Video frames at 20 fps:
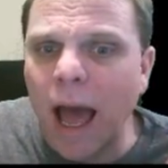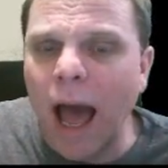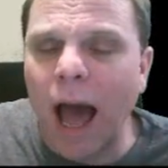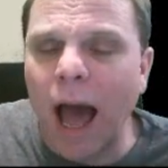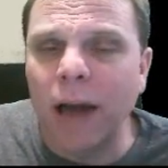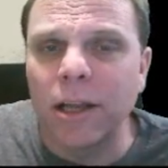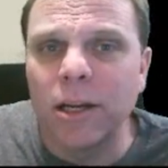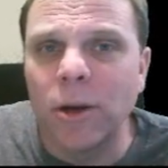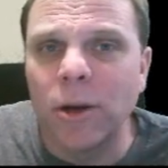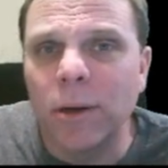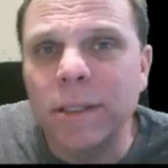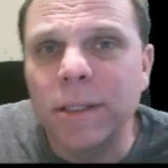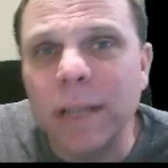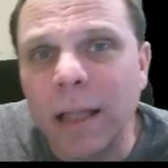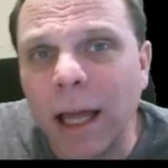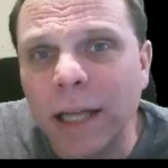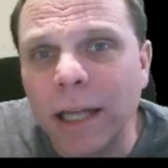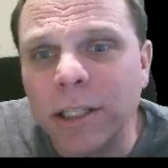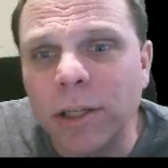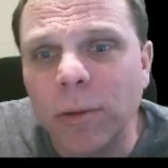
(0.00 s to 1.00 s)
How do you know it's
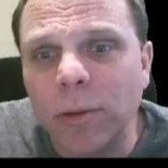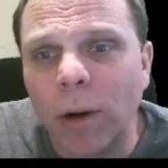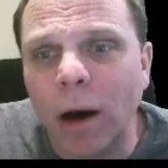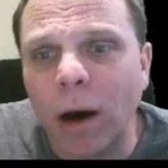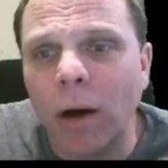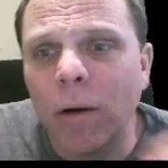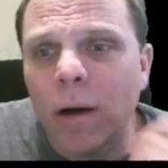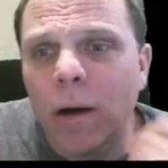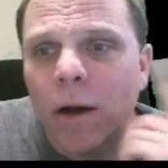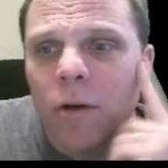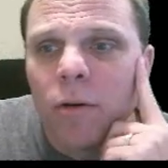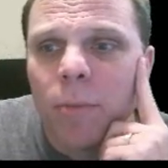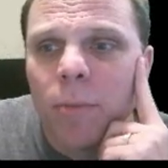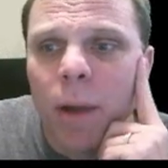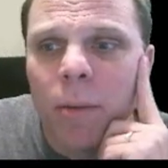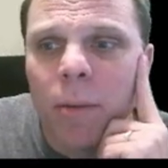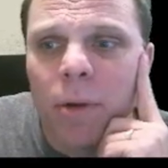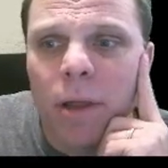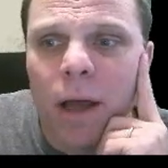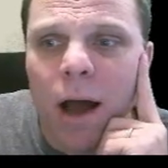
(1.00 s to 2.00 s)
Li2O?
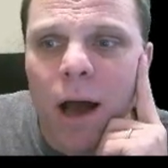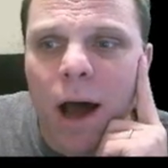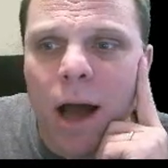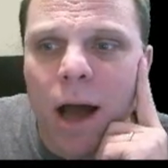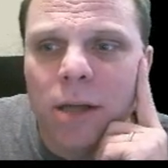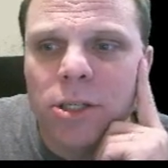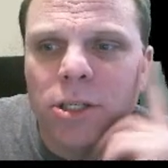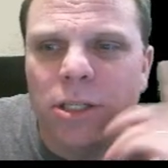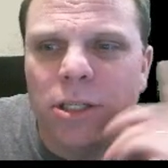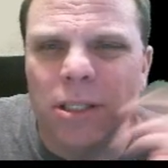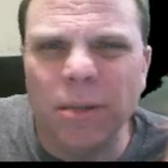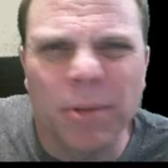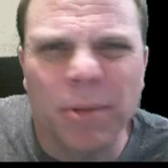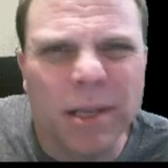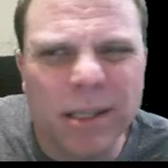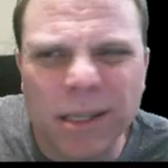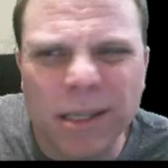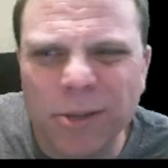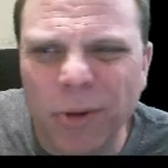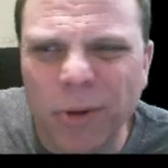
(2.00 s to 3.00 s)
Remember that oxygen, some of
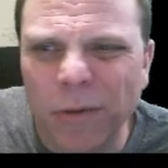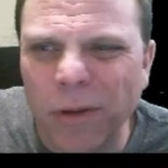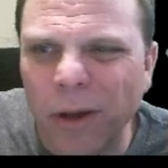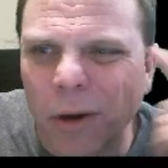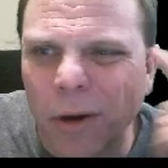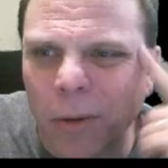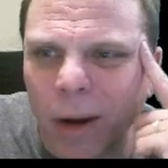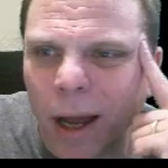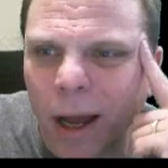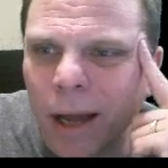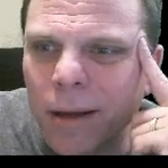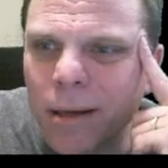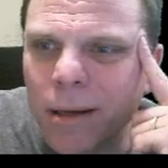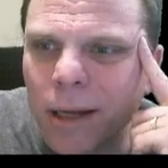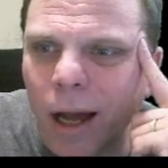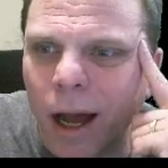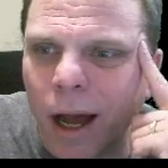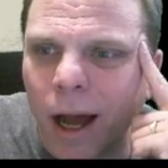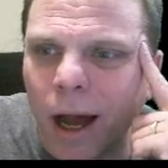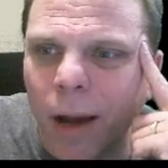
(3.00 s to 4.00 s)
this is review, right?
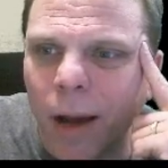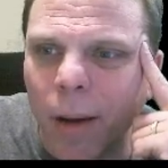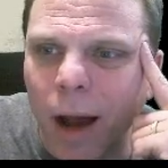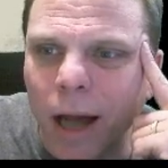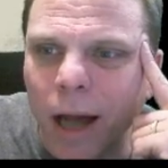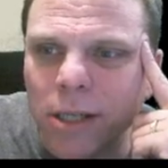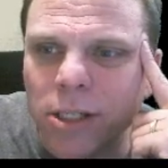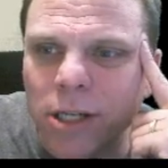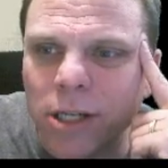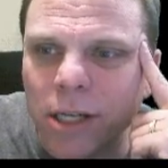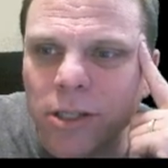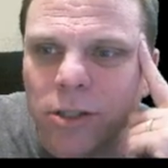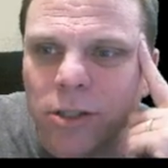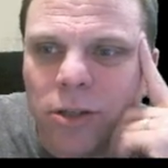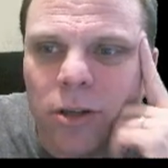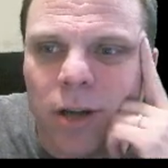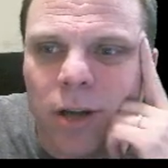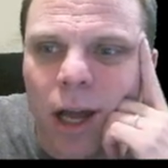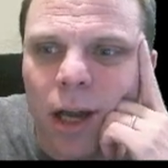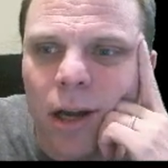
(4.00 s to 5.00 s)
Oxygen has a
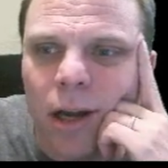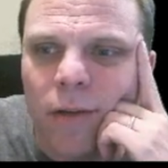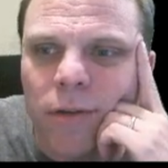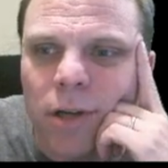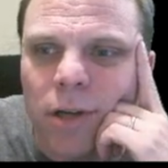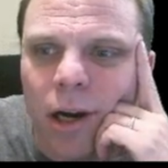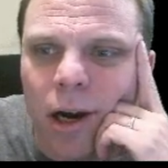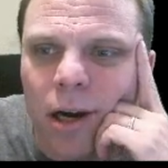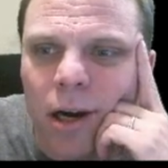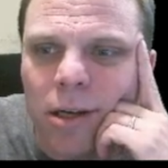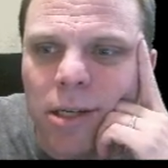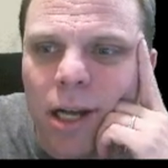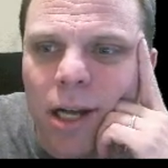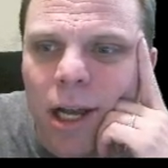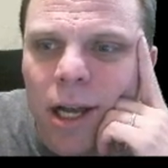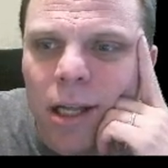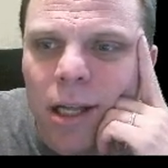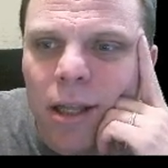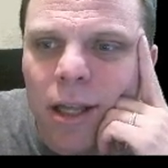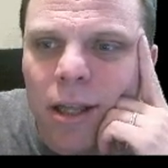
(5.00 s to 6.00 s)
2 negative charge.
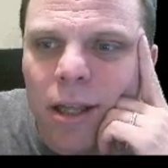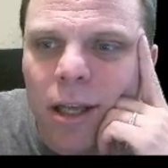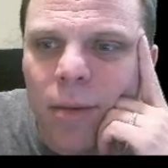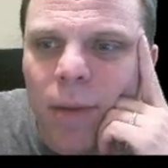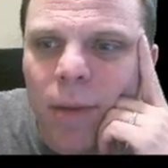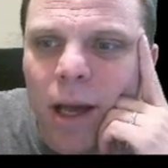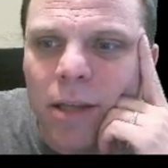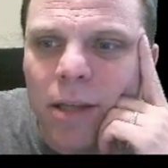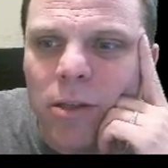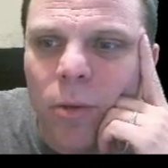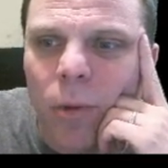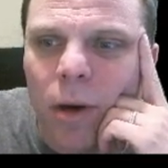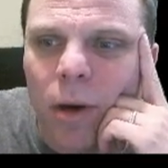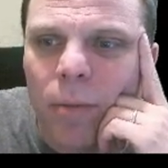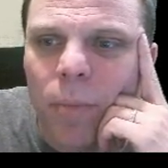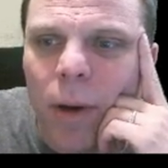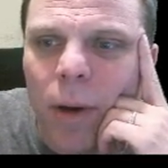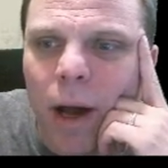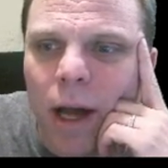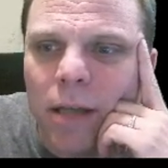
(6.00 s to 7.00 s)
Lithium has a
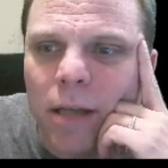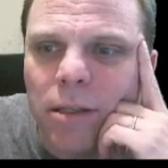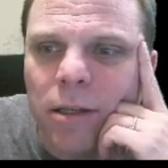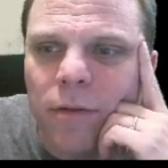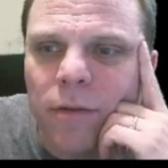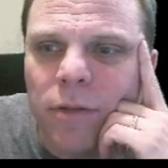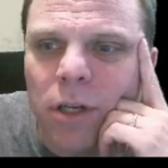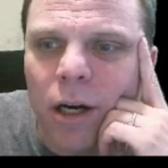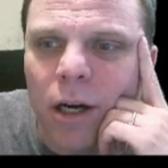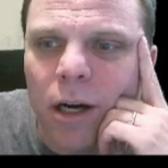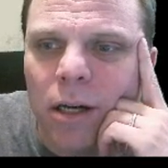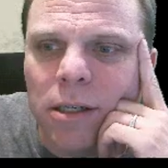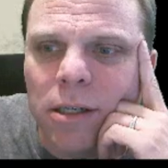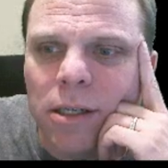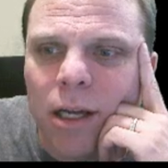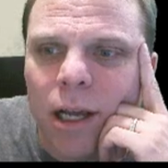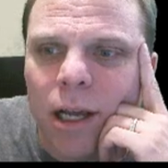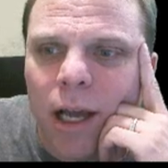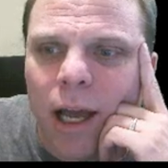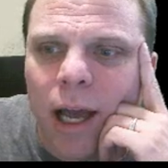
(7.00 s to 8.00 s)
1 positive
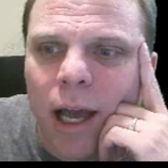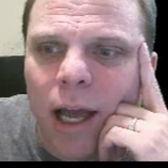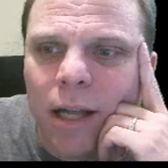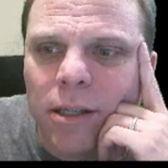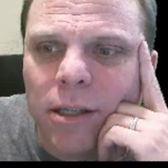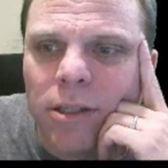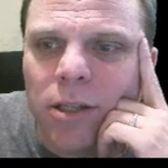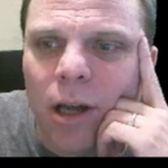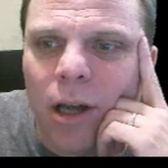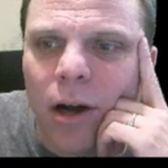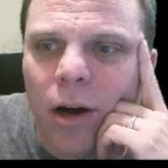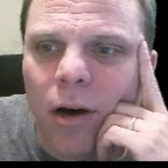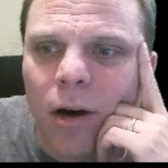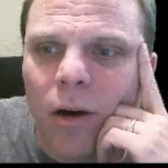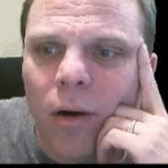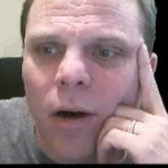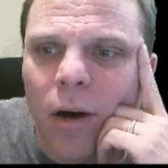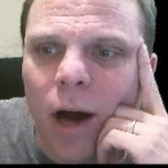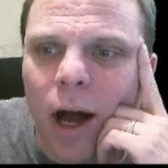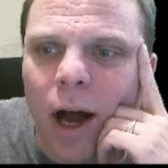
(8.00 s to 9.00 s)
charge. And
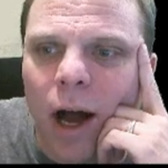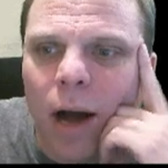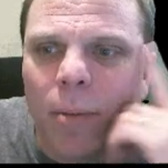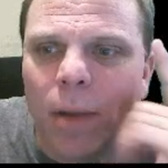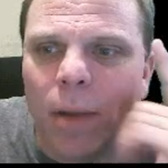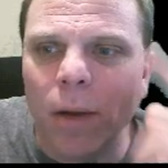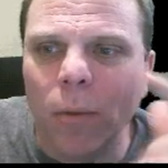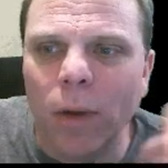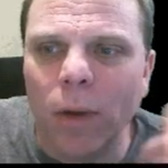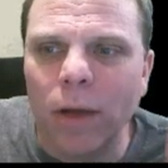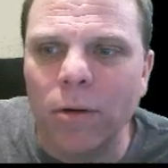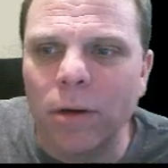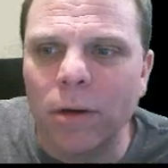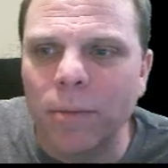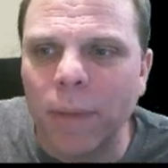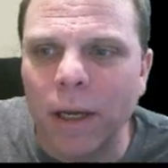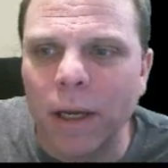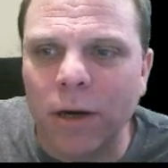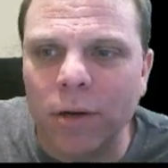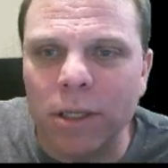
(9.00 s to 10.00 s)
so we
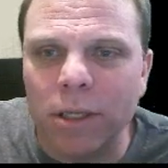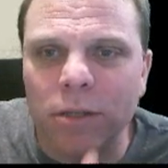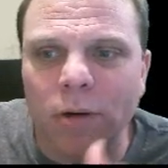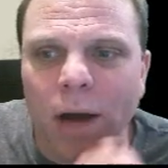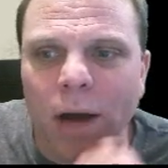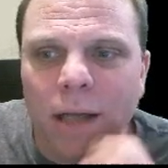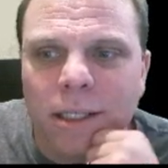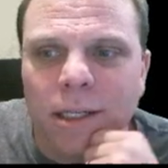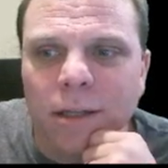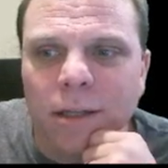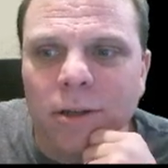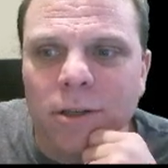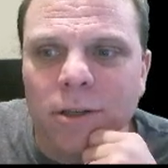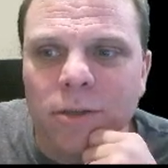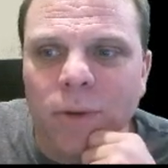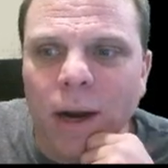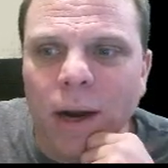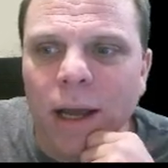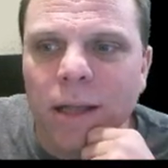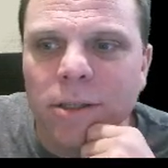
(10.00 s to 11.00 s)
would be crisscrossing
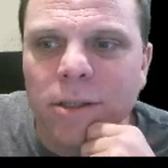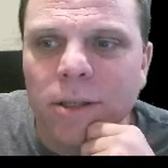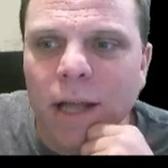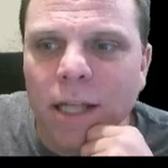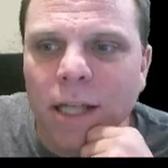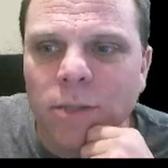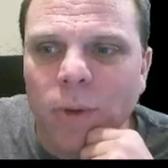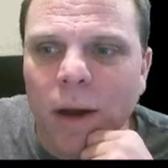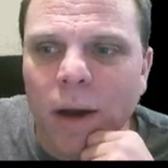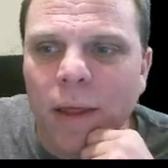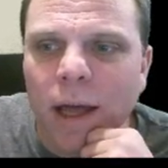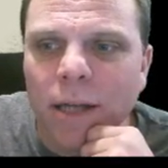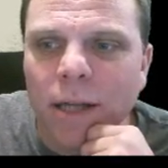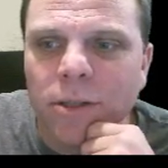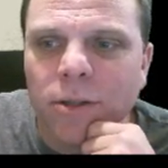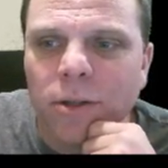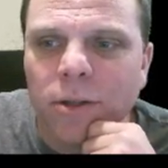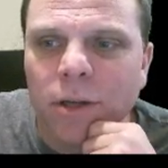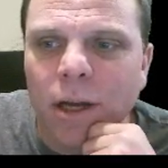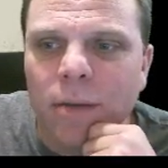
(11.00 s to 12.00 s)
those, right? And so that's why
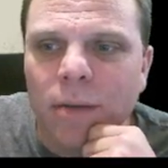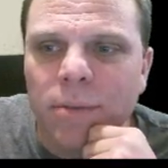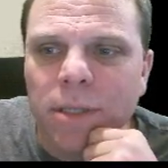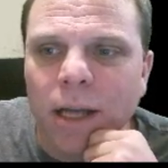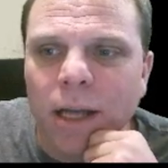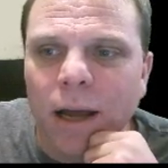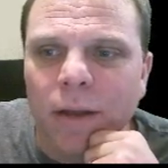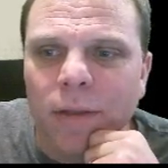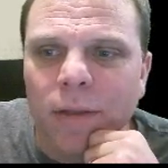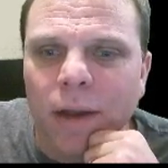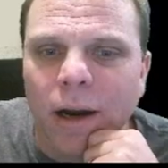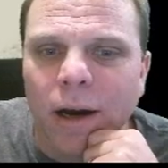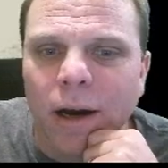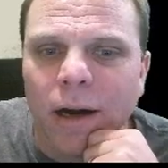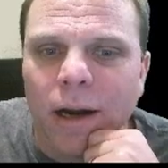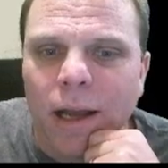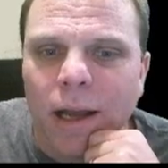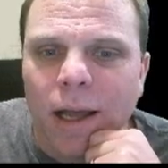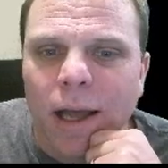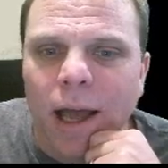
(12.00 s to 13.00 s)
that 2 comes down
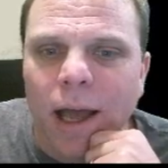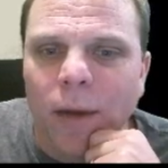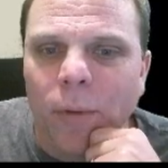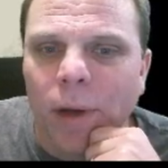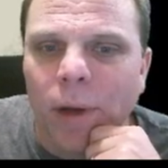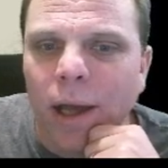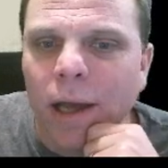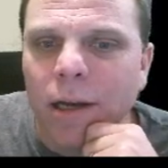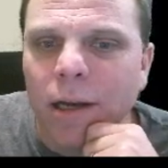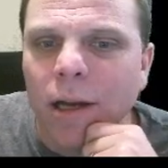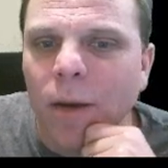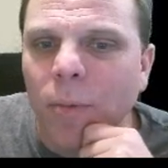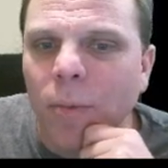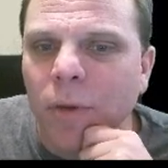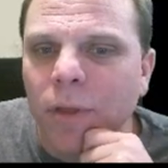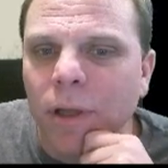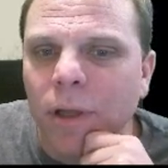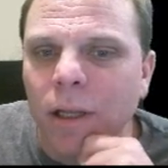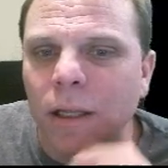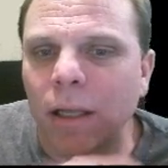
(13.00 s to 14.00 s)
there, and we end up
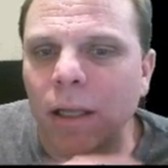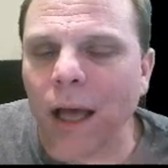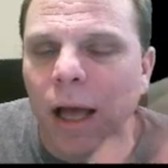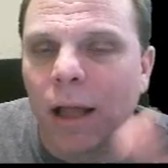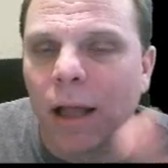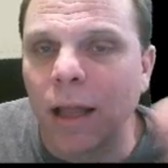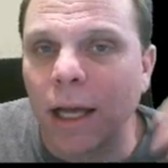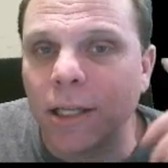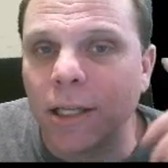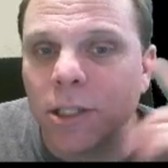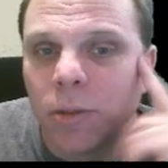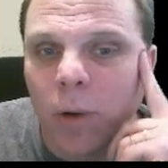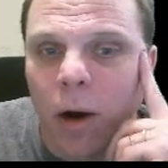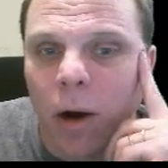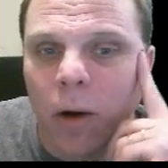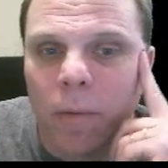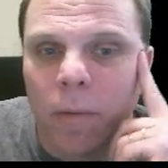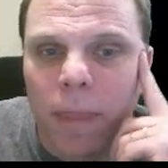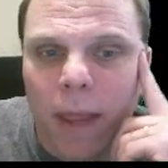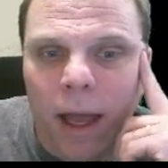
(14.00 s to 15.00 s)
with the
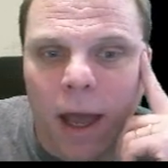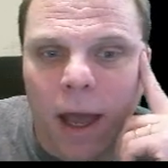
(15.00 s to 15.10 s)
Li2O.